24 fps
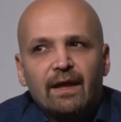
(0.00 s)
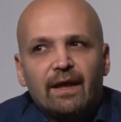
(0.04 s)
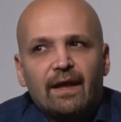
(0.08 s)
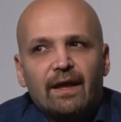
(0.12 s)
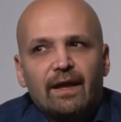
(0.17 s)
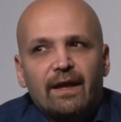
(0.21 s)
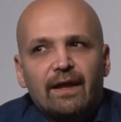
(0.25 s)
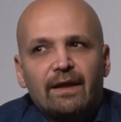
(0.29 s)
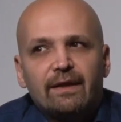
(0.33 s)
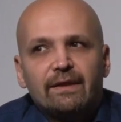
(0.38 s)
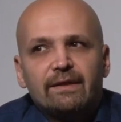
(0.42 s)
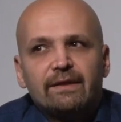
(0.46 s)

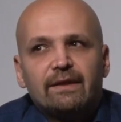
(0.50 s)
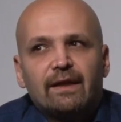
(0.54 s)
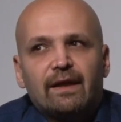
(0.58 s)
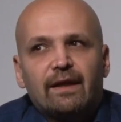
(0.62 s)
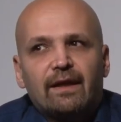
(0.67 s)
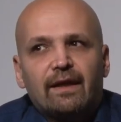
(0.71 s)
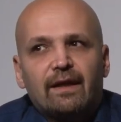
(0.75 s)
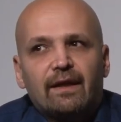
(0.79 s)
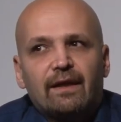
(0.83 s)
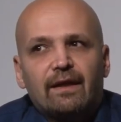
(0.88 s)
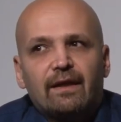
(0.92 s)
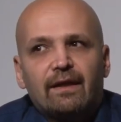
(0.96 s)
and
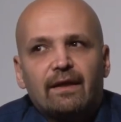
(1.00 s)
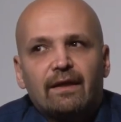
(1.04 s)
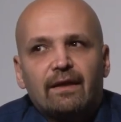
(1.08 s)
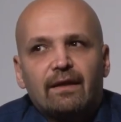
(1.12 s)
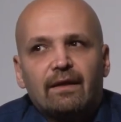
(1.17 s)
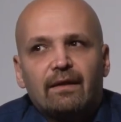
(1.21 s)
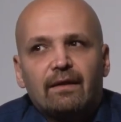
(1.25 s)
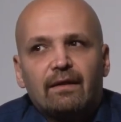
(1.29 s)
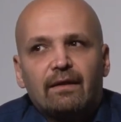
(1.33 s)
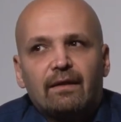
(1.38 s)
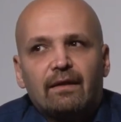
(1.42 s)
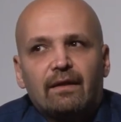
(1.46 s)

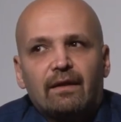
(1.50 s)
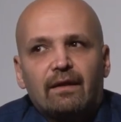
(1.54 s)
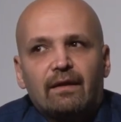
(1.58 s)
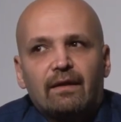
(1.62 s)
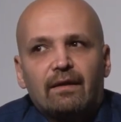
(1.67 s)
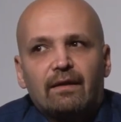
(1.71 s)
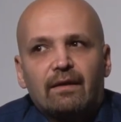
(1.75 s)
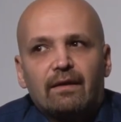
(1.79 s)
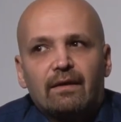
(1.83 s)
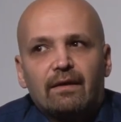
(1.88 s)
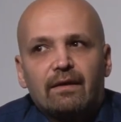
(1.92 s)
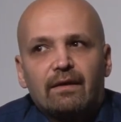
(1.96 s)

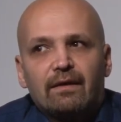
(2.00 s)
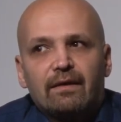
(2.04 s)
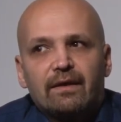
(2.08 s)
uh,